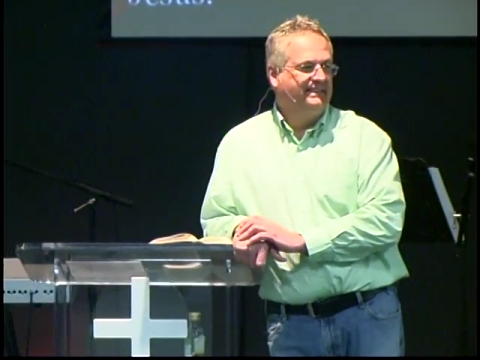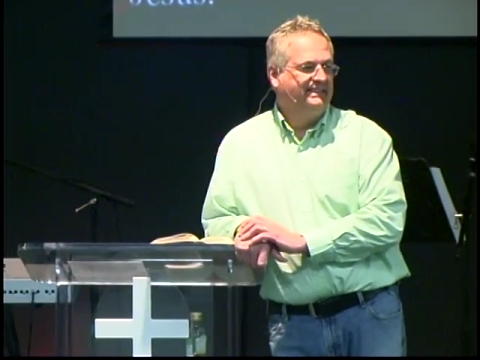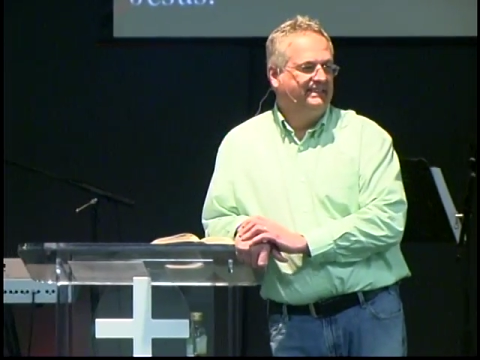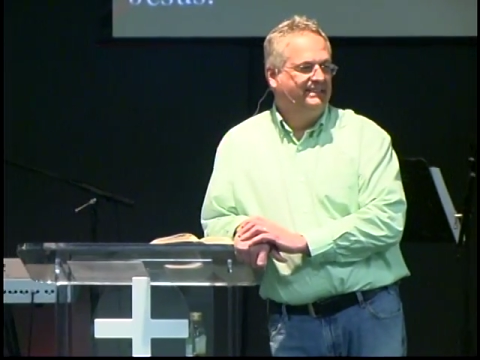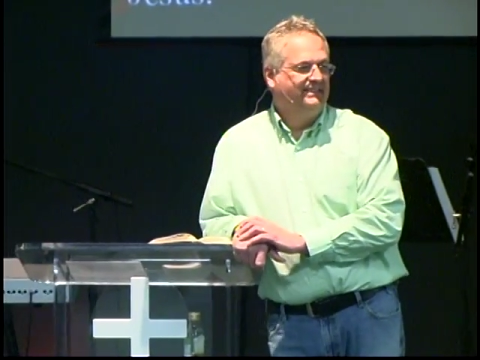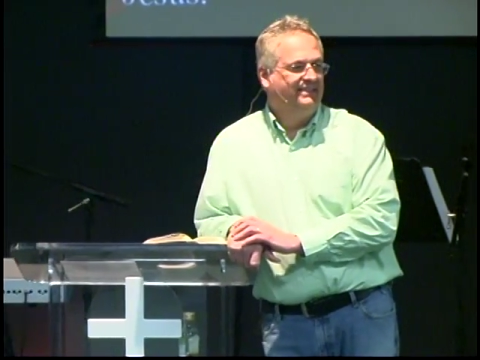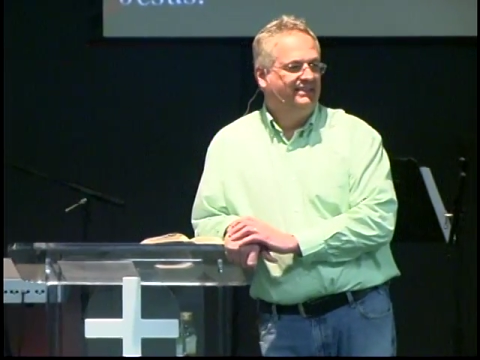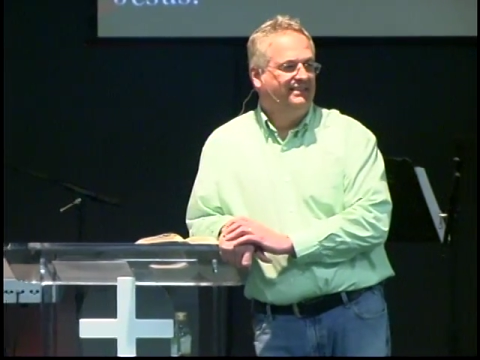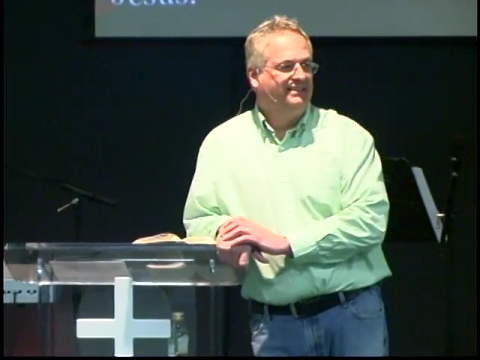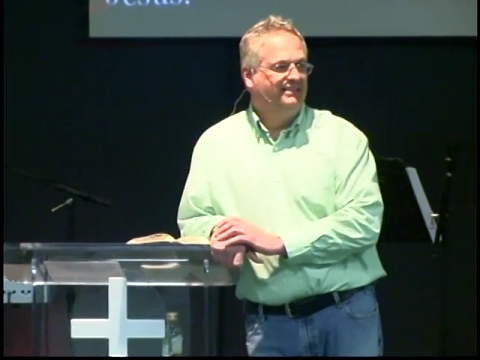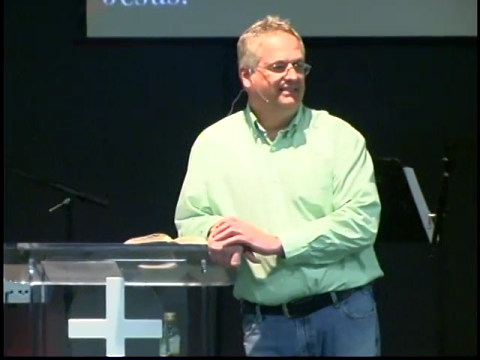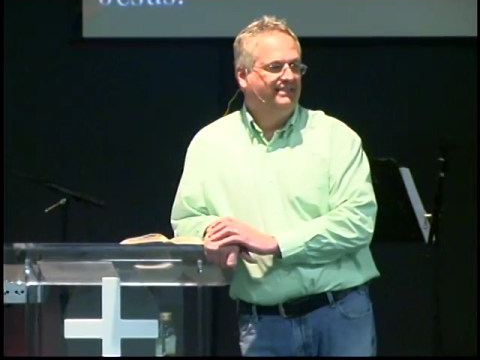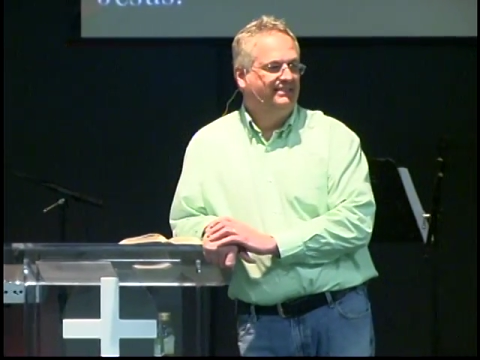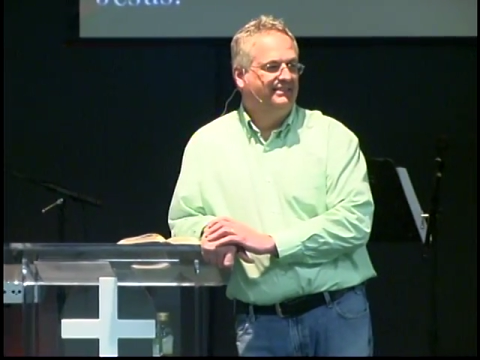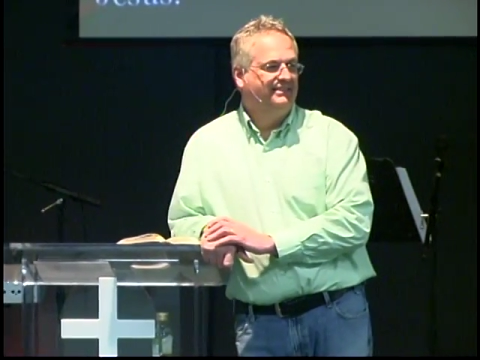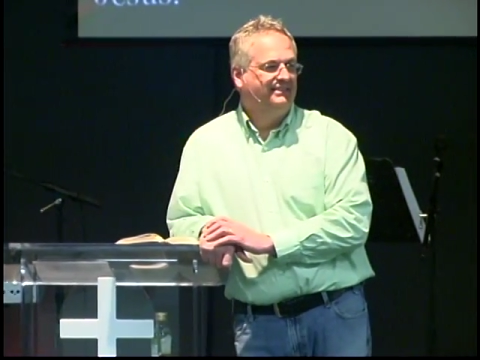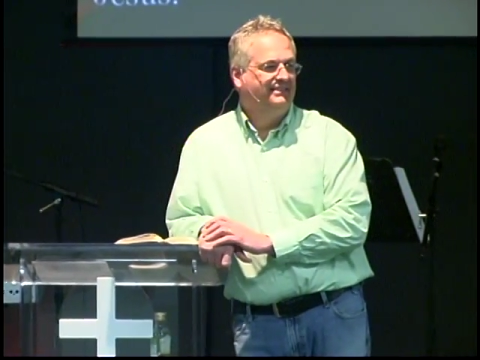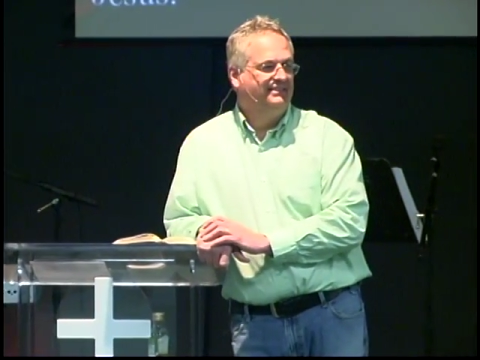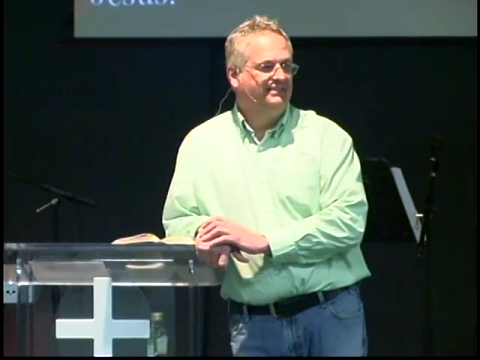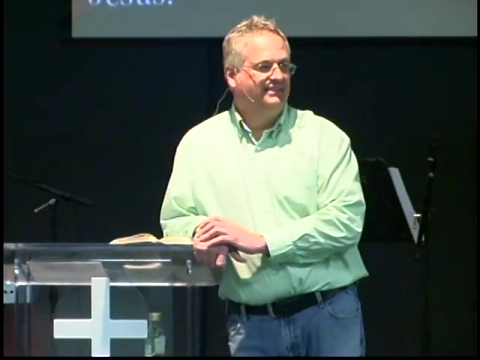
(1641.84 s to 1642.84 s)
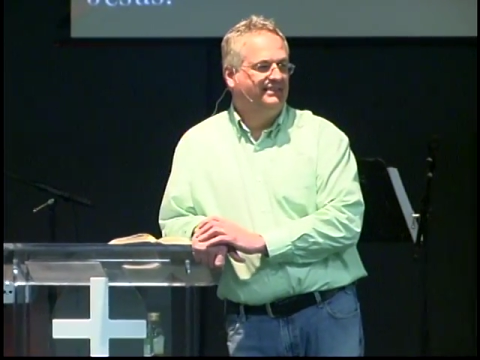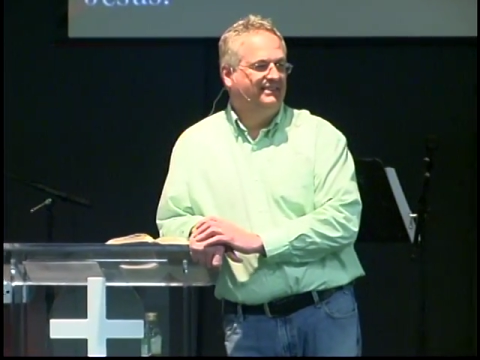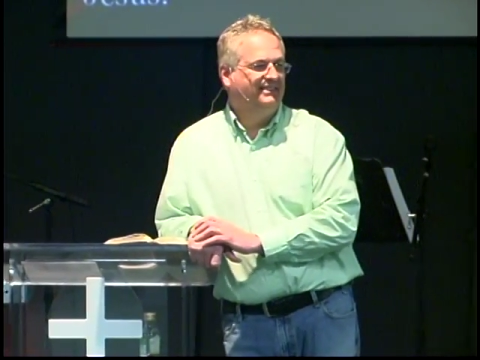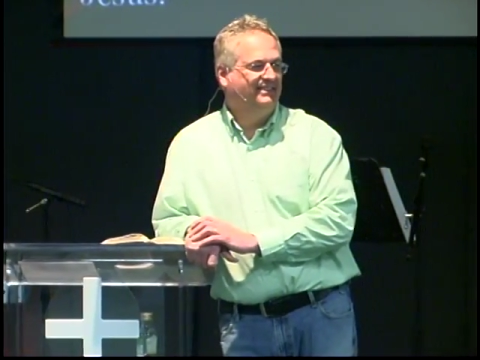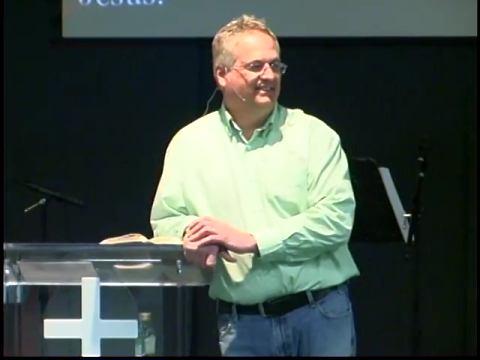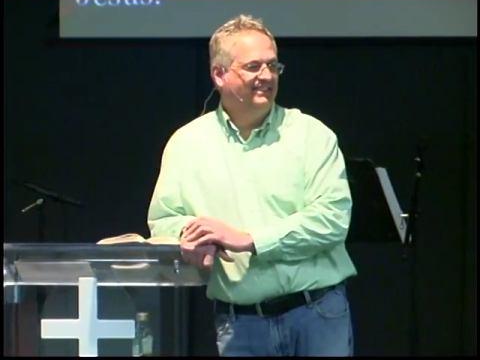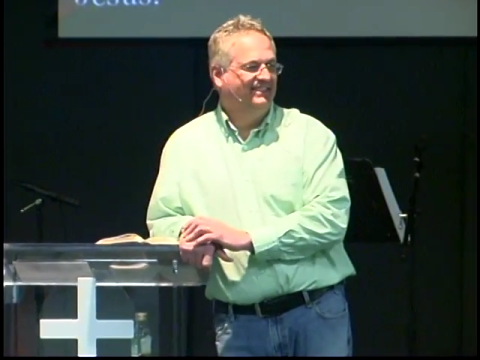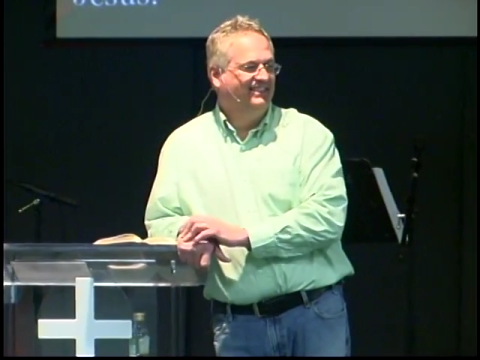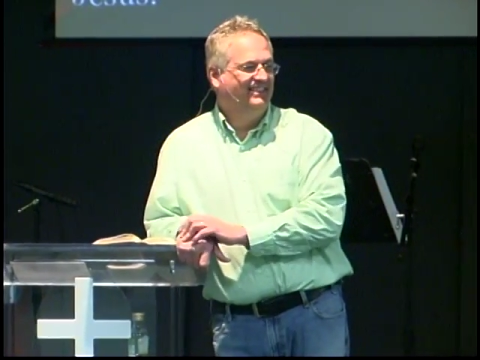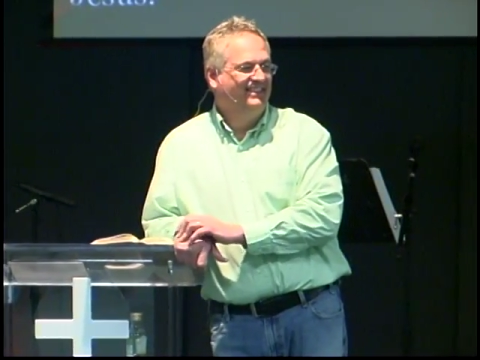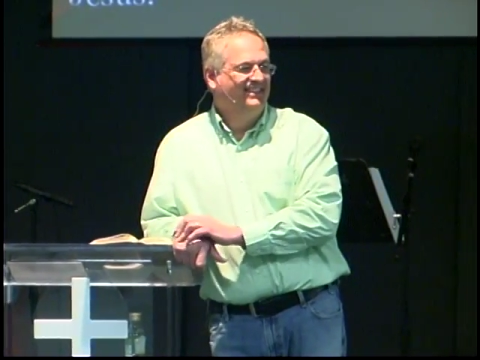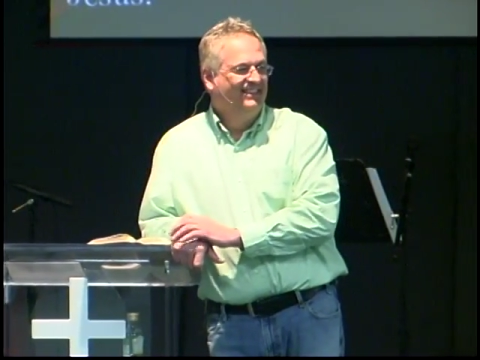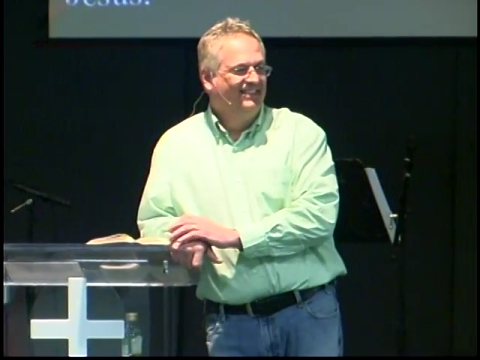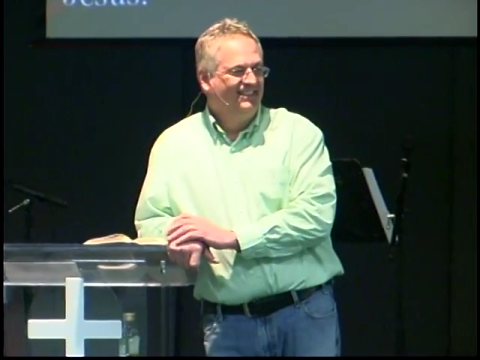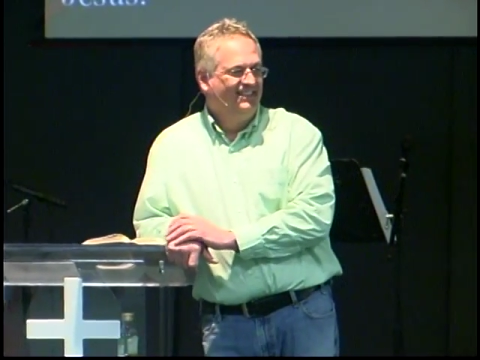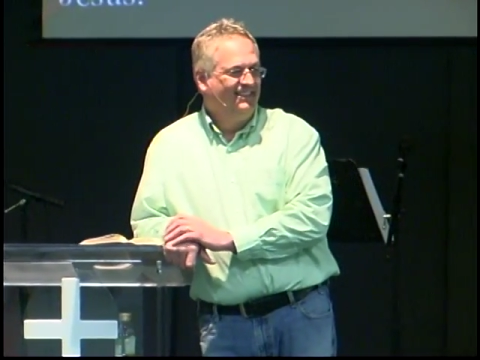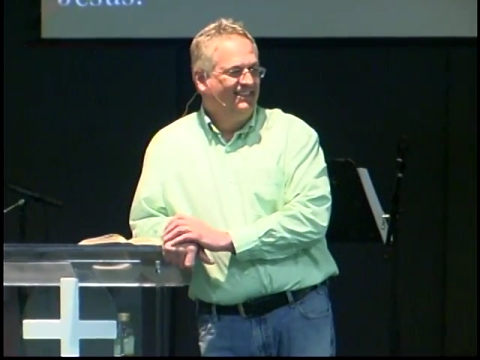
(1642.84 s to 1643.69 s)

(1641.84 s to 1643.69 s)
(silence)